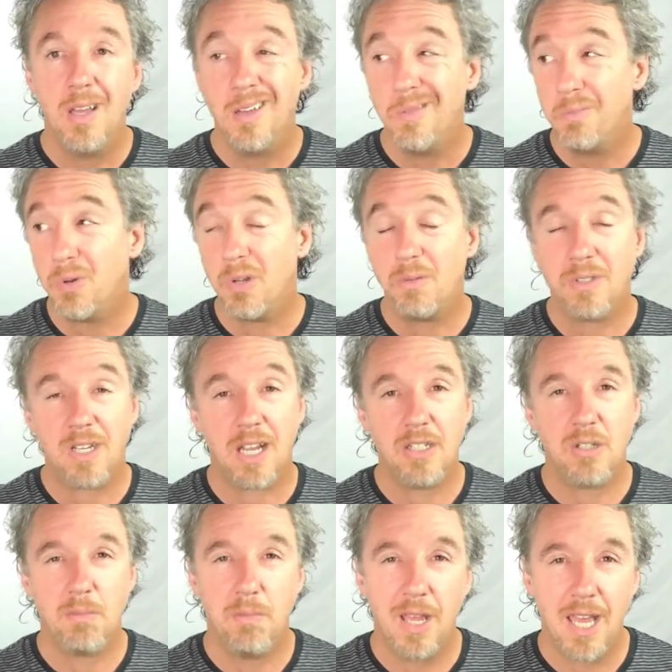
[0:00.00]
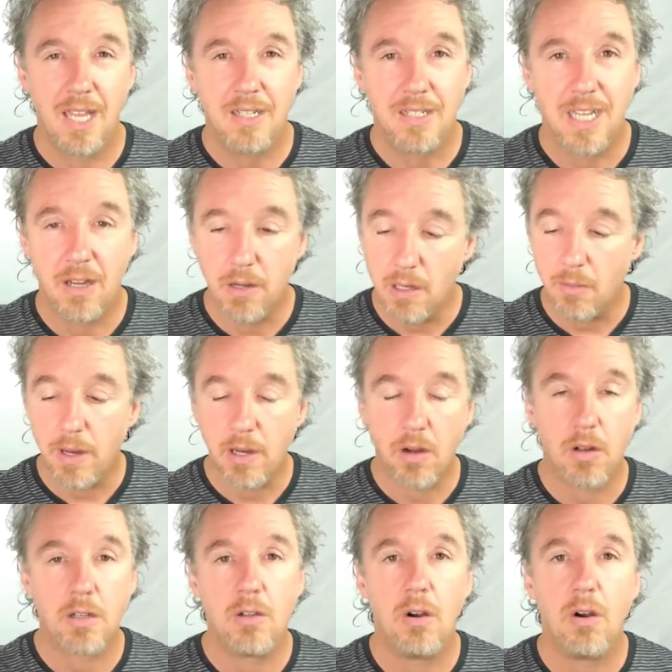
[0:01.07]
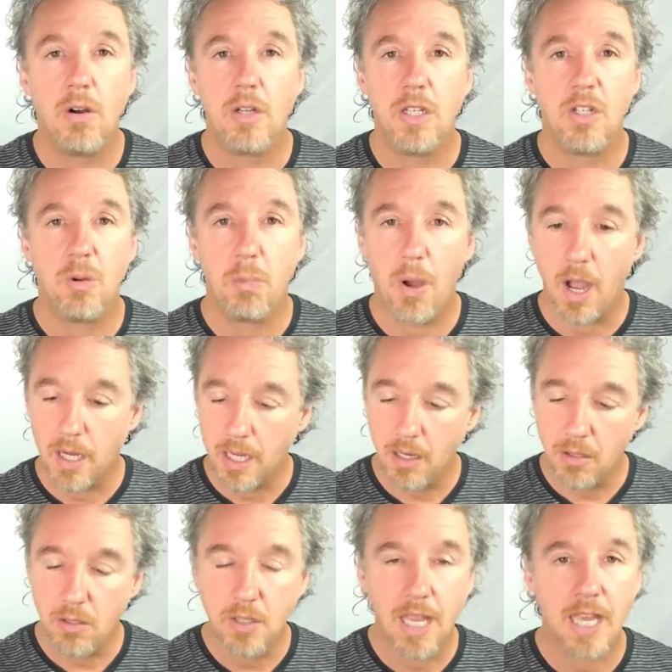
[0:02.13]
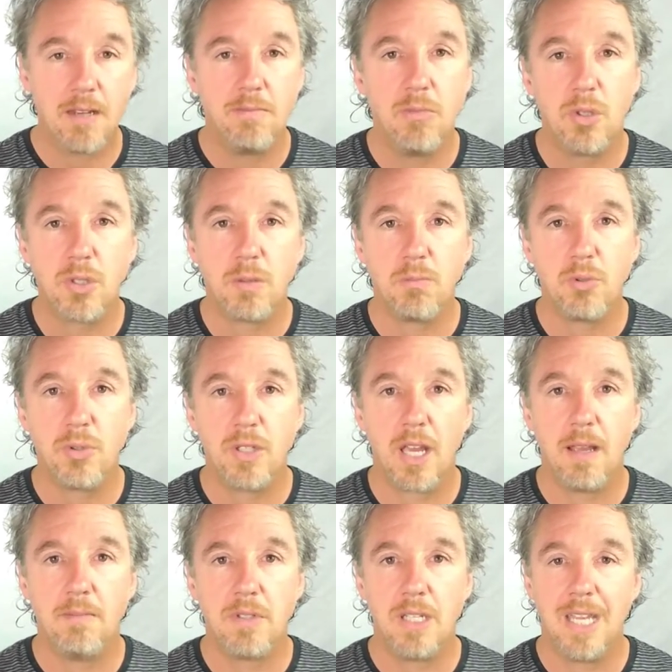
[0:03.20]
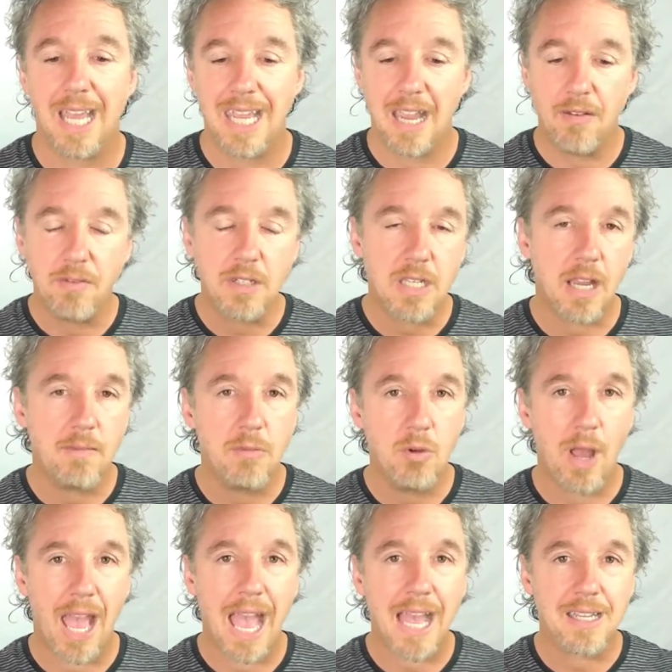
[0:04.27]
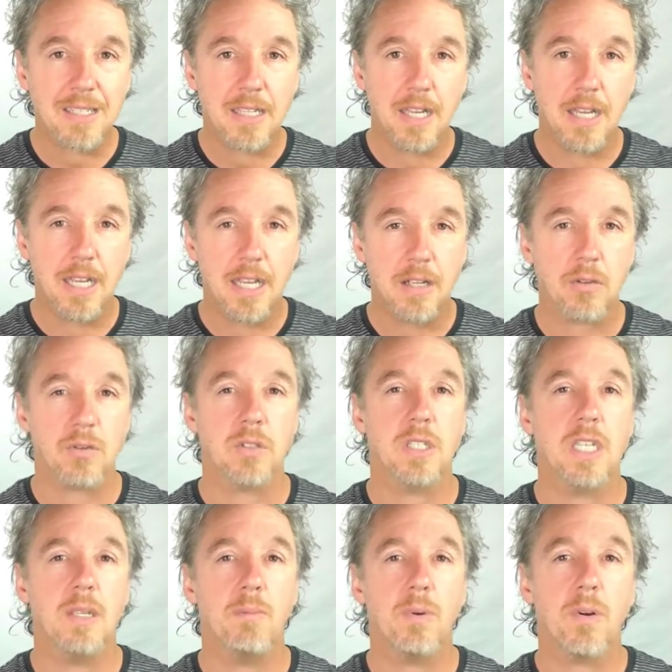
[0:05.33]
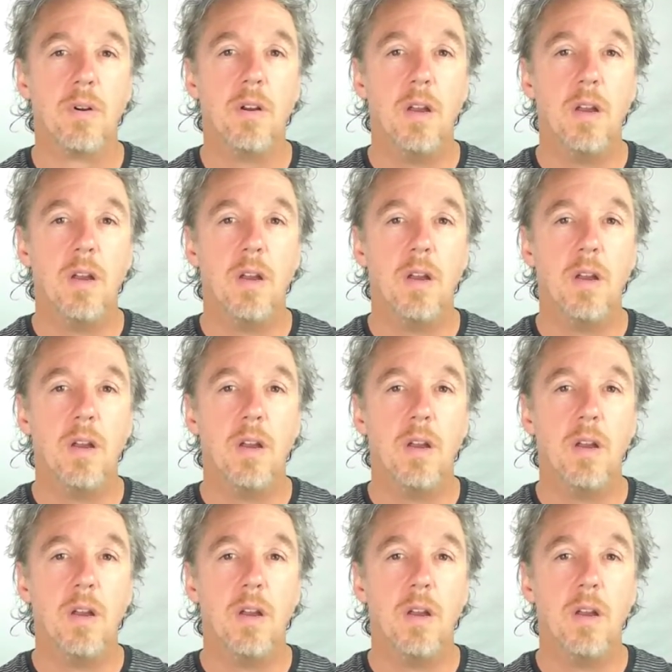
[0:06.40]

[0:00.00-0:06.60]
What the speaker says: put it beside your bed, carry it around on a card in your pocket, and look at it multiple times a day. Every time you ask it, it goes deeper